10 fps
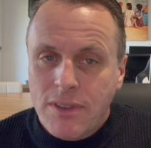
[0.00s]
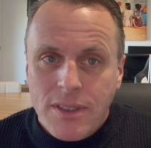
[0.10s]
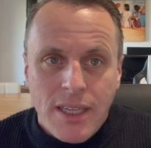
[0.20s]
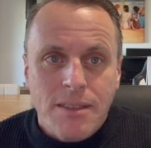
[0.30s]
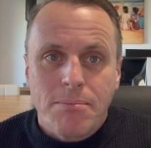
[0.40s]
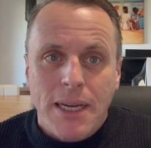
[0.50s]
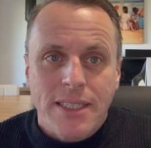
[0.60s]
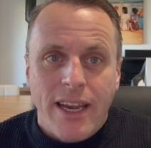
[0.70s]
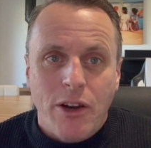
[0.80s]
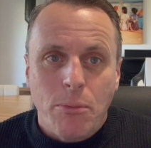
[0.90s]
doesn't
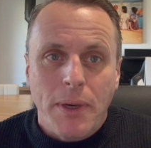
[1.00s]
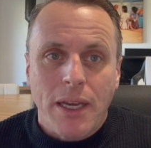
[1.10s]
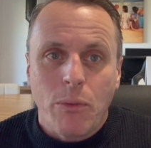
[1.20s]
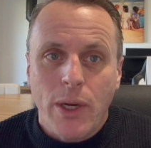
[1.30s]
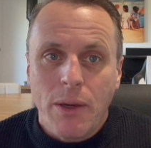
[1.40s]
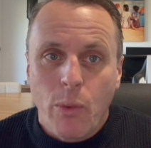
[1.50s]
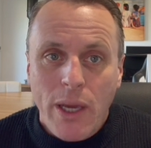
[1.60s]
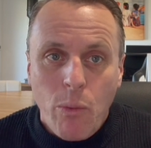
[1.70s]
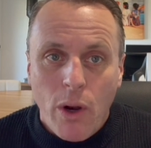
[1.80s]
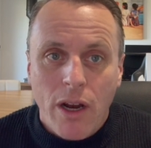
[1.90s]
matter how big. We
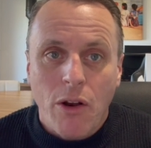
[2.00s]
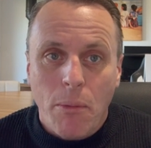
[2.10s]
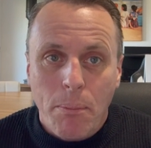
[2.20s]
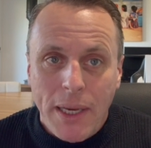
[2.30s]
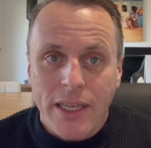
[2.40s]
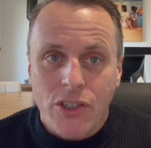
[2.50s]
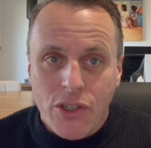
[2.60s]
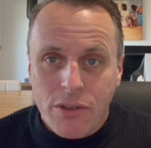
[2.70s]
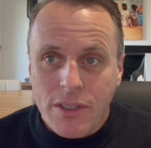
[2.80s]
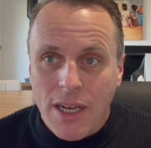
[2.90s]
work on big
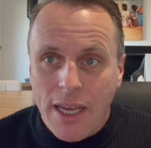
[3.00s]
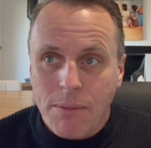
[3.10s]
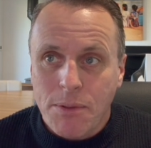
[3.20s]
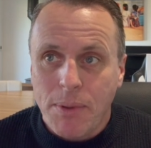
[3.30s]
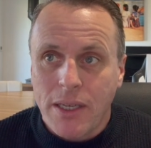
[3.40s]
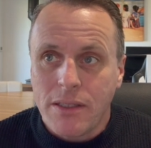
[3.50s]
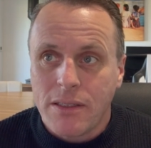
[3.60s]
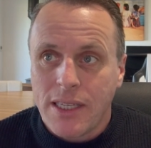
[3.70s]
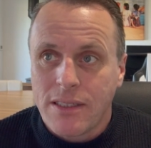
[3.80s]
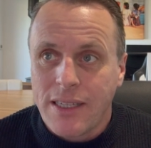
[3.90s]
insurance claims because
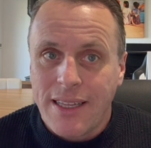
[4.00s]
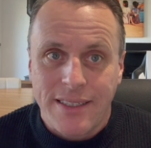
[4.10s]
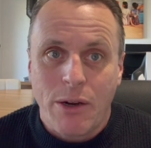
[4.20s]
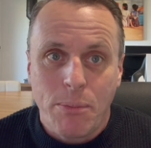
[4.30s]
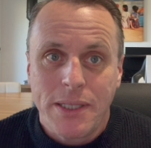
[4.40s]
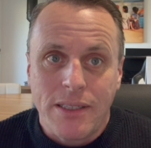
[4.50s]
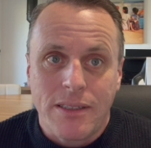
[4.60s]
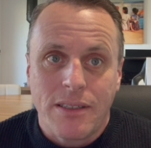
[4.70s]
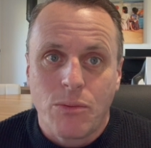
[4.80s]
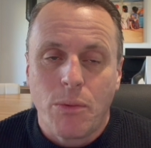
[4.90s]
that's our business.
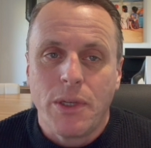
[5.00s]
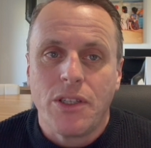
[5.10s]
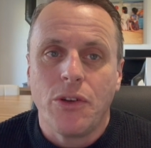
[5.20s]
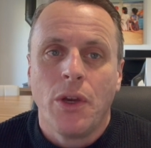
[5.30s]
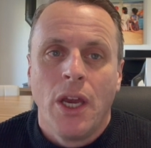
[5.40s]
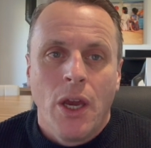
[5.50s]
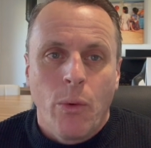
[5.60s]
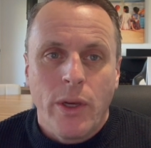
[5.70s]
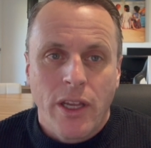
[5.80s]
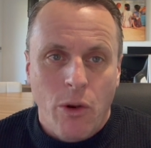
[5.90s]
That's what we do.
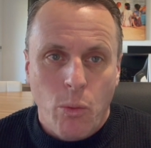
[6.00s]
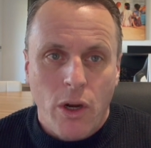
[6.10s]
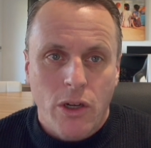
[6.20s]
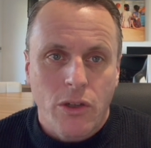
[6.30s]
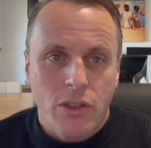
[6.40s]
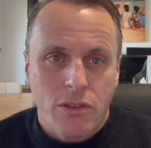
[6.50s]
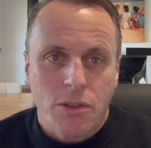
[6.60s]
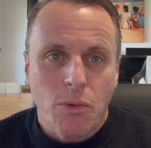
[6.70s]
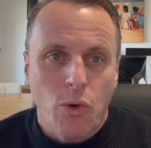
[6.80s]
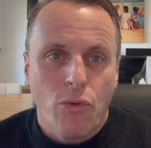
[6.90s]
We don't work on the
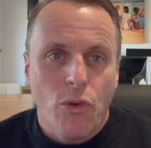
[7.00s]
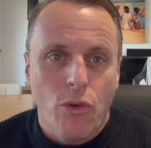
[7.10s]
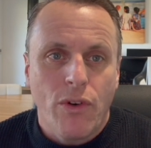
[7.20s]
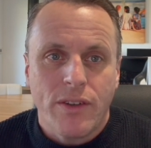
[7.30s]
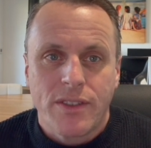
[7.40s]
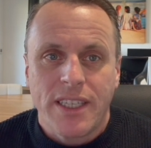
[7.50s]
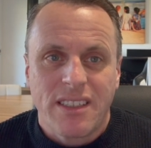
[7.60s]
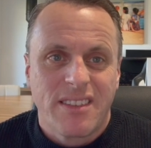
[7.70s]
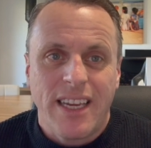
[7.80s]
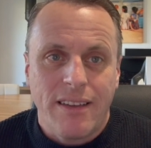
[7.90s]
small 4, 5,
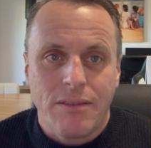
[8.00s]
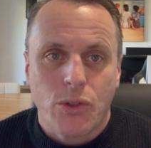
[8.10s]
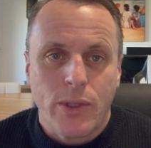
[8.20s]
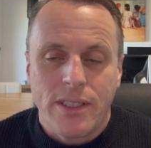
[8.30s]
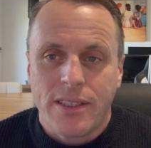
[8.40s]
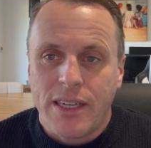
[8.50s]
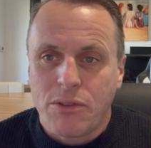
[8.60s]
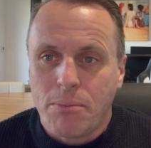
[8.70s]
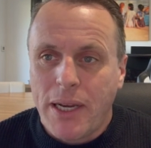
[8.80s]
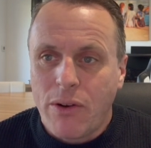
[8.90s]
6, 10,
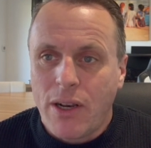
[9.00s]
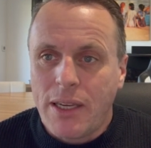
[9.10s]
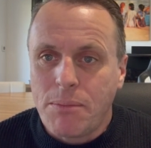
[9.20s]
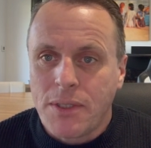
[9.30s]
20,000 pound claims.